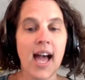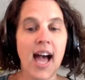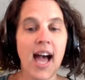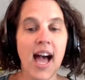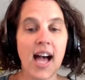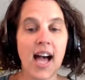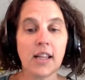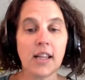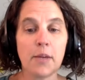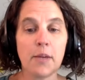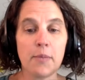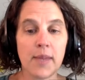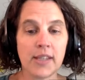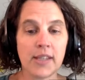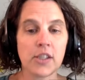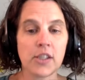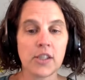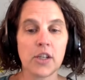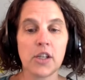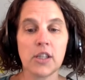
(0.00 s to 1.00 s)

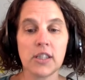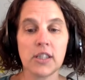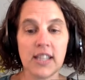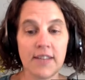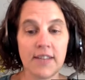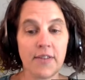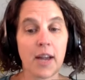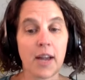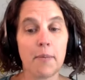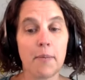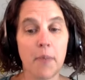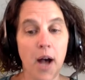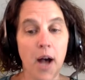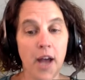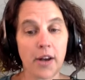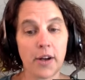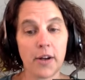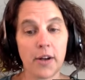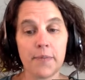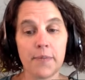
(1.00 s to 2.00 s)
Elemental Living
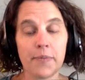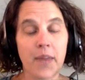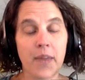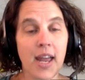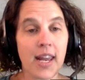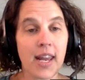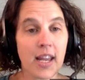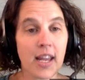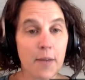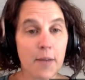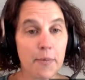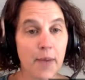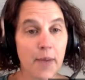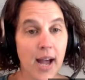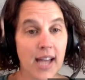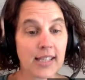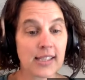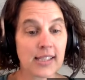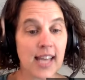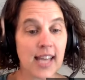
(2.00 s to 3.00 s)
Model, and it
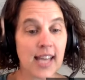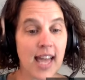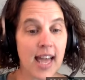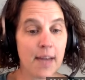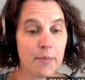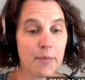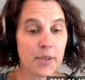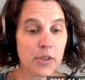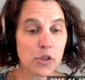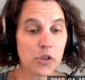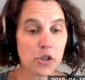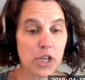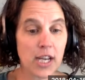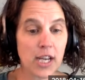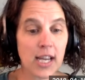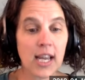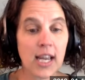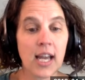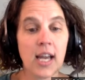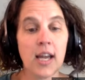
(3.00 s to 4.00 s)
combines
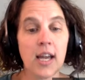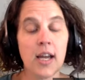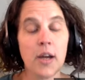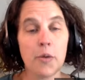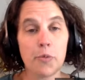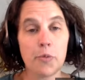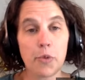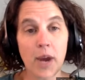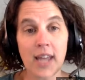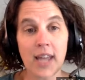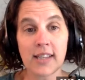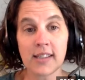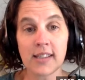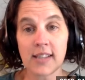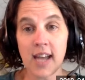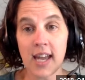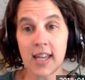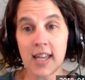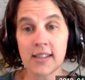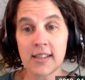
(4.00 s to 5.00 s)
imagery, brain
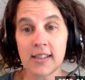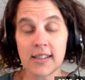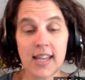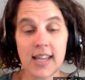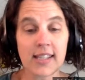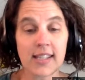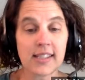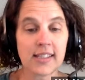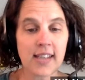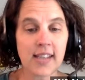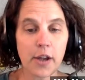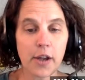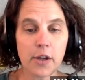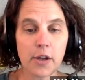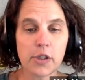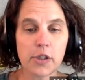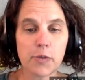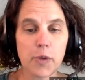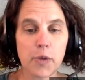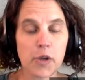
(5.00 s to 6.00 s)
science, and
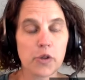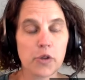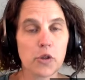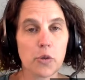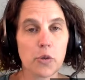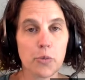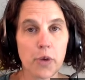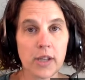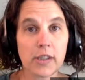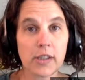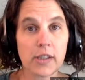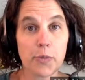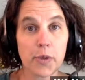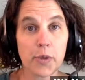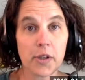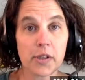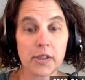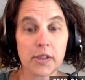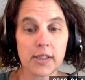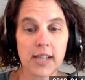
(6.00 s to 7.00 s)
psychospiritual
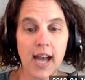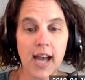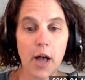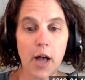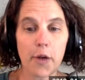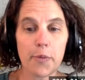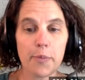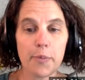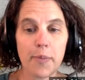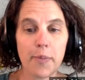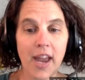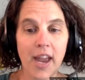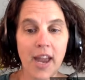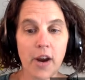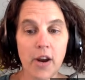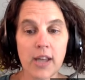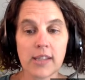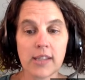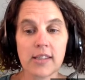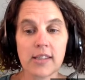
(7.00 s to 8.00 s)
principles to help
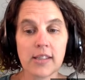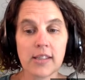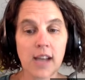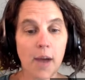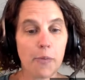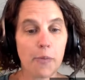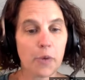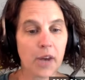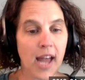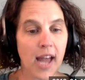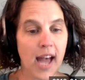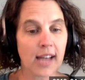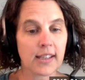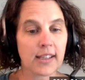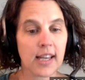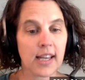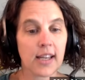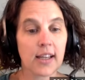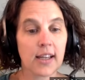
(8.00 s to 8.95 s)
parents stop reacting